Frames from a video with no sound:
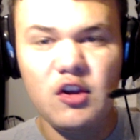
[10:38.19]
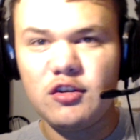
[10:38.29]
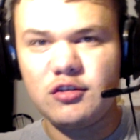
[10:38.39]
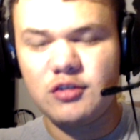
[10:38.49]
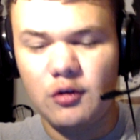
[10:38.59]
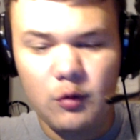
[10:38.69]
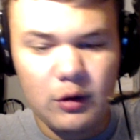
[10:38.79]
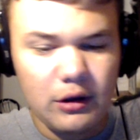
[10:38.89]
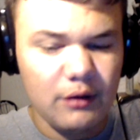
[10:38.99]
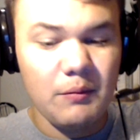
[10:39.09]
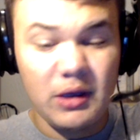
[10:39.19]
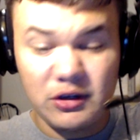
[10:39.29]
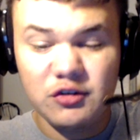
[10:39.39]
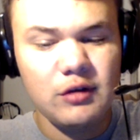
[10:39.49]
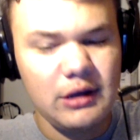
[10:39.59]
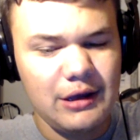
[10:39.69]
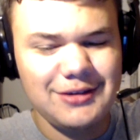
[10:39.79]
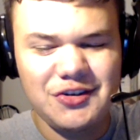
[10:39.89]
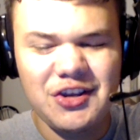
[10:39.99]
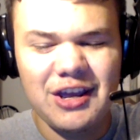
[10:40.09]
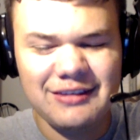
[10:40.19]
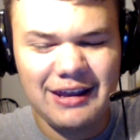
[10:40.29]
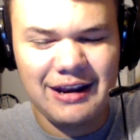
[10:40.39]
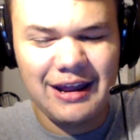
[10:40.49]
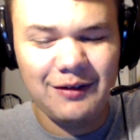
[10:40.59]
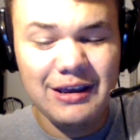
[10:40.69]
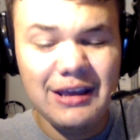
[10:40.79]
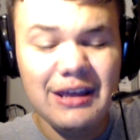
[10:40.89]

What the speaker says: So, make sure you guys check that out.